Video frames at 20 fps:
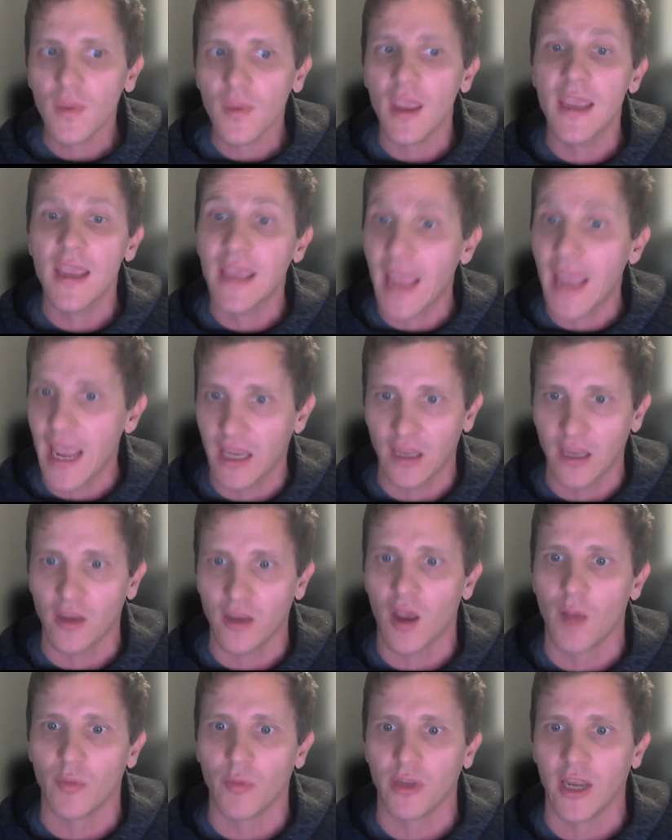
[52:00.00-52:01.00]
it can get
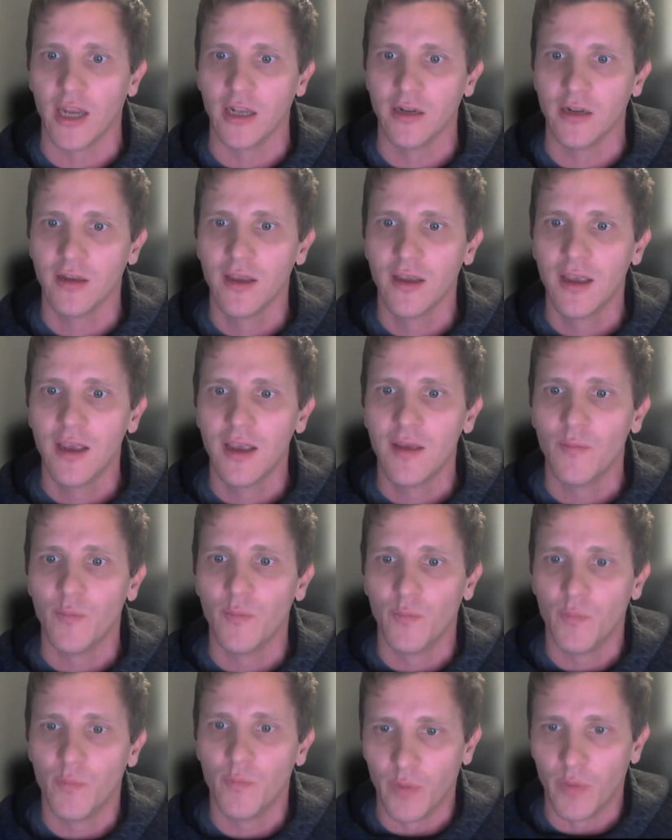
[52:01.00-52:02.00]
complicated.
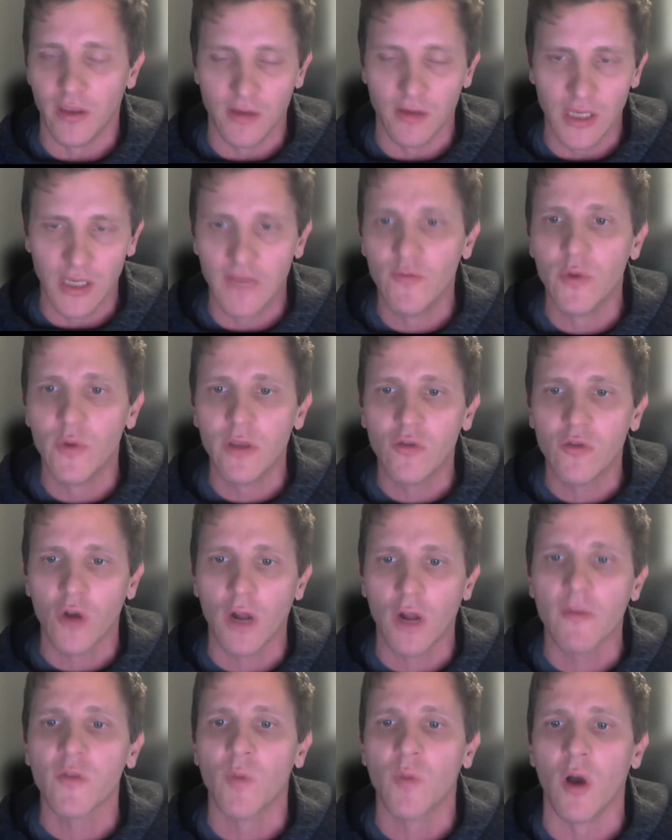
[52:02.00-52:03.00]
But even when you start
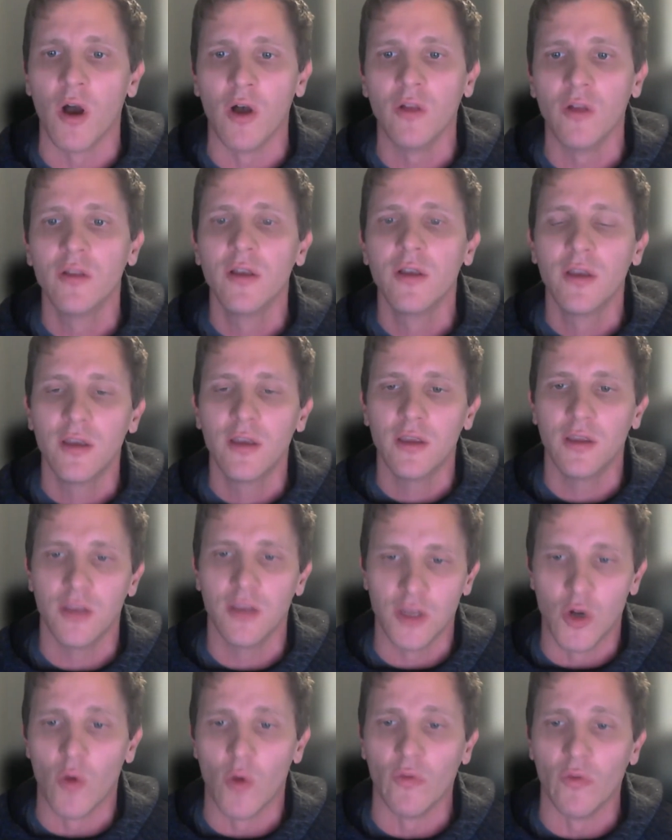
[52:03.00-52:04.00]
off small,
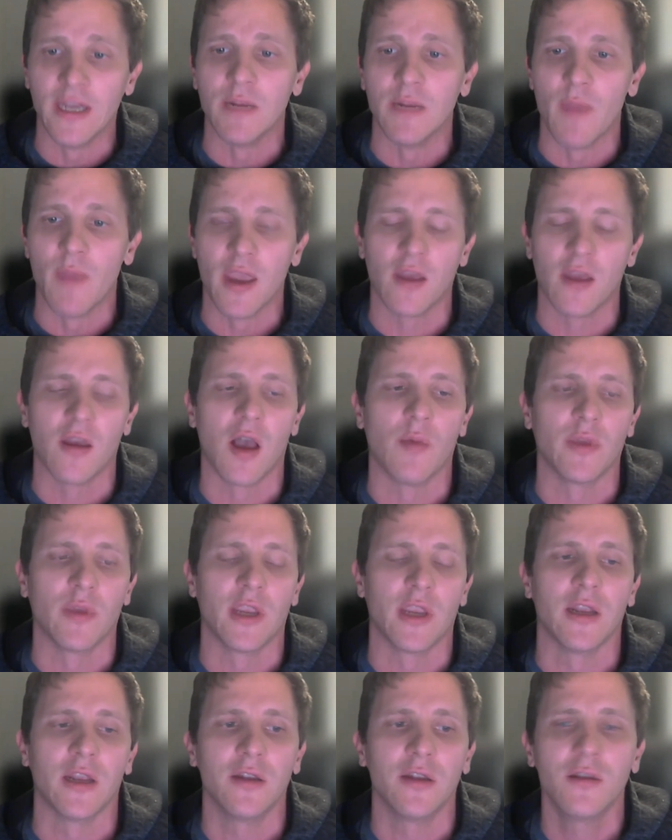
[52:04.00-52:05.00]
you don't need to make it
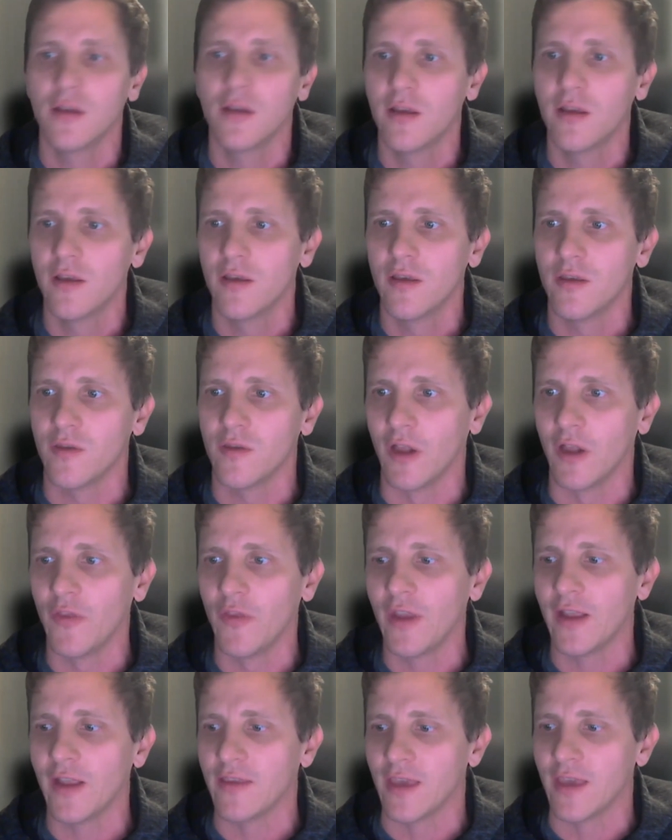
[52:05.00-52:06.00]
complicated. So I don't
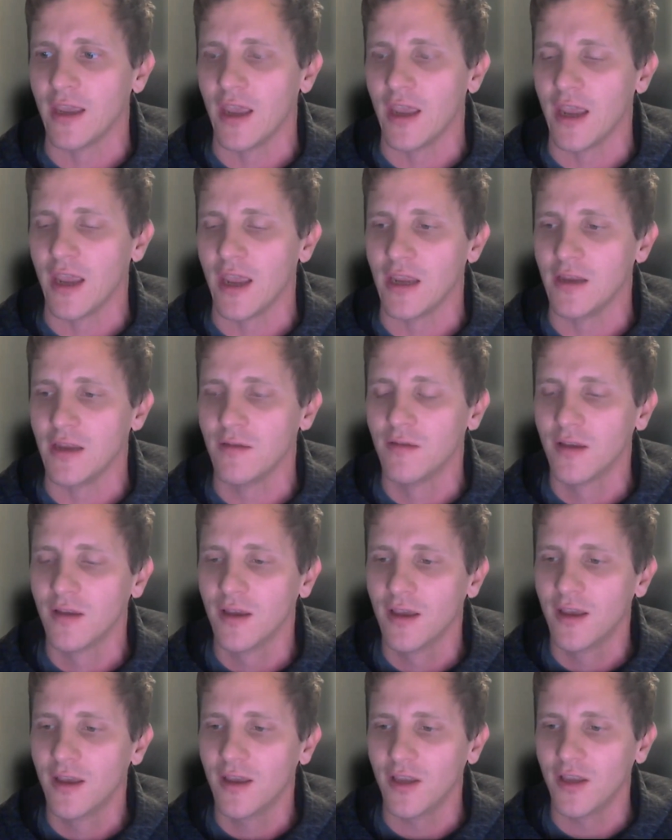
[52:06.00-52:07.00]
think it's hey,
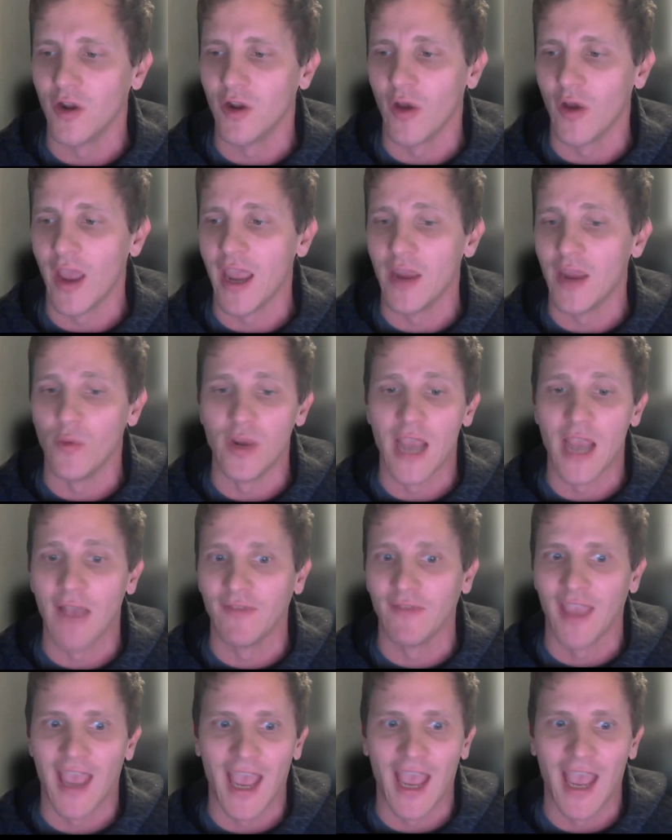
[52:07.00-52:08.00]
we have
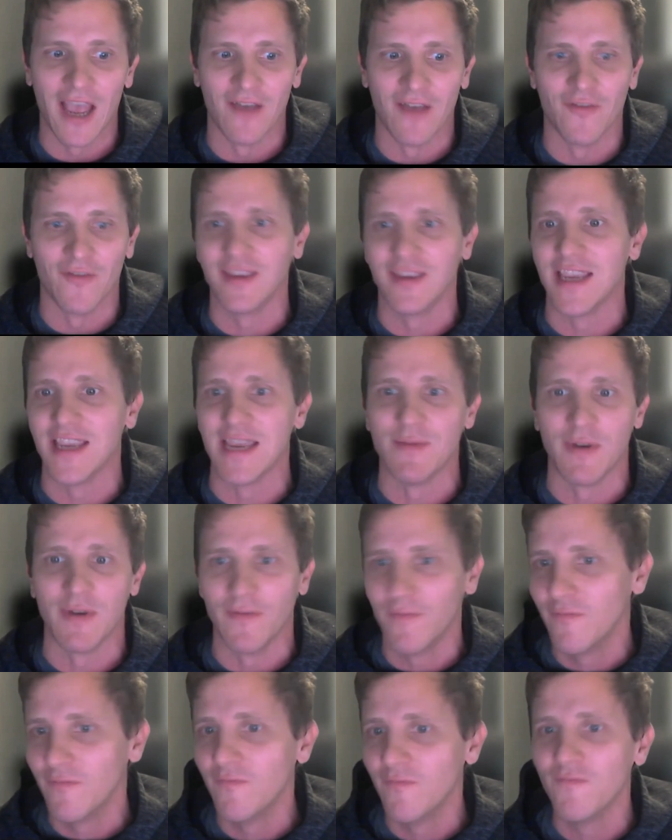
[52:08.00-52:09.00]
to have a team of
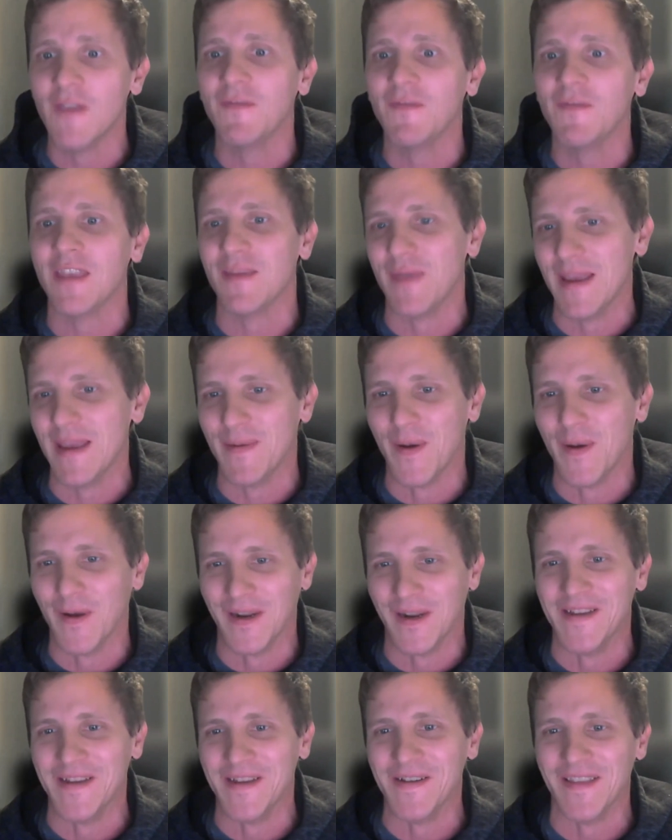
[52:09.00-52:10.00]
50 people
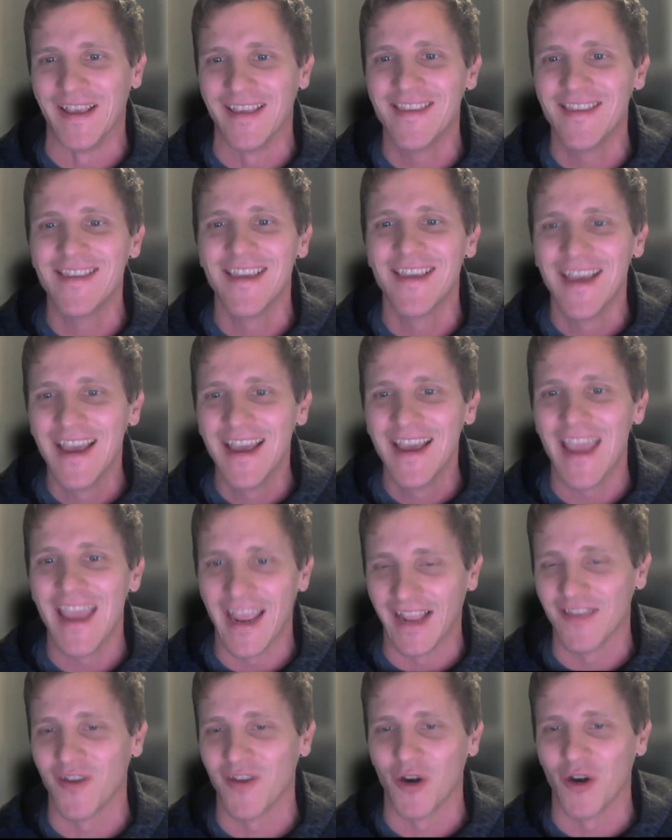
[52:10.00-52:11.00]
to do this. It
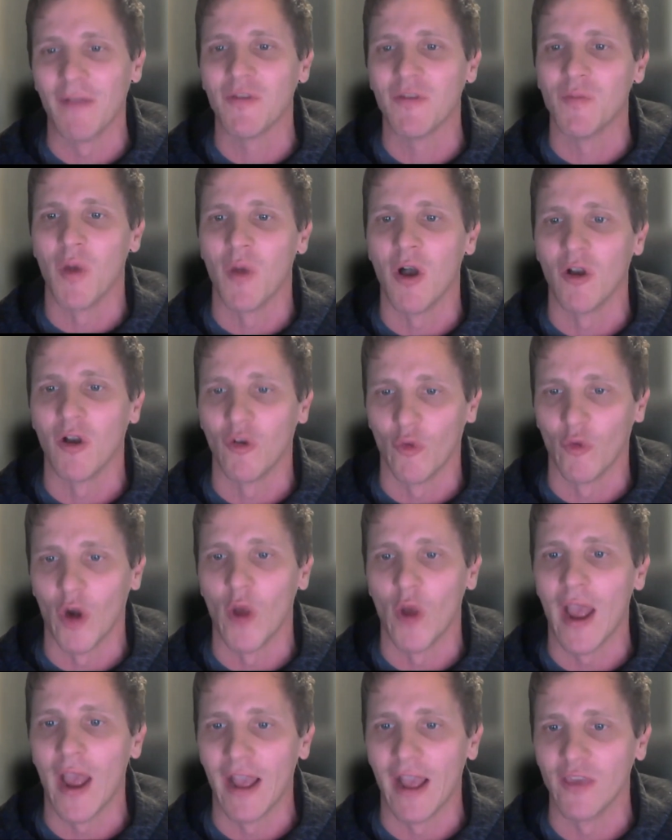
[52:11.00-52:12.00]
can start off small and
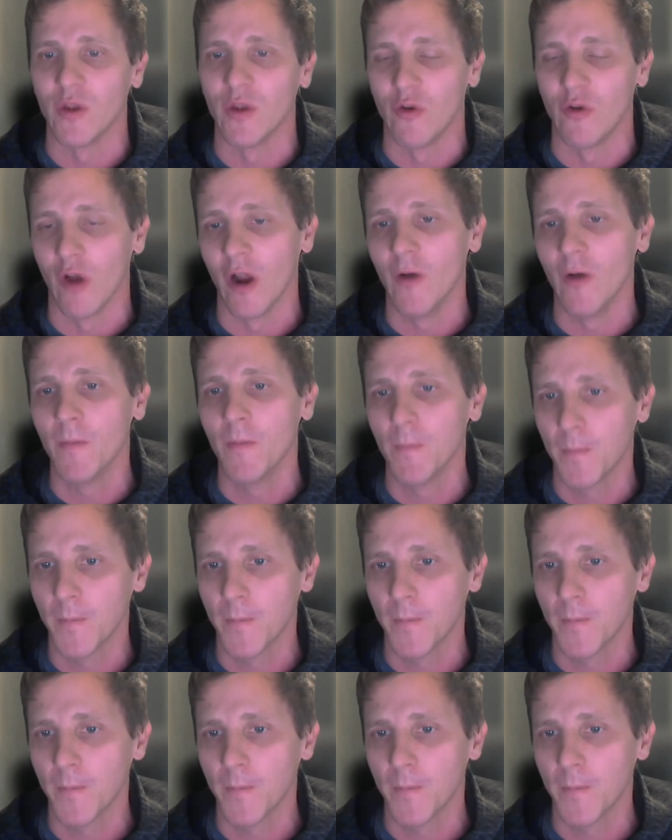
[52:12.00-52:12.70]
grow as we grow.